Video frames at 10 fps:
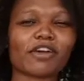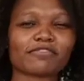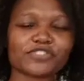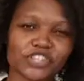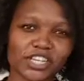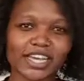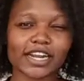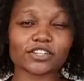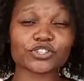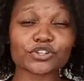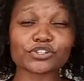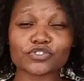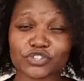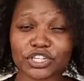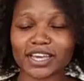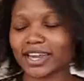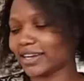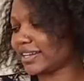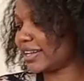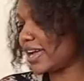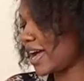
we have chicken. i showed you chicken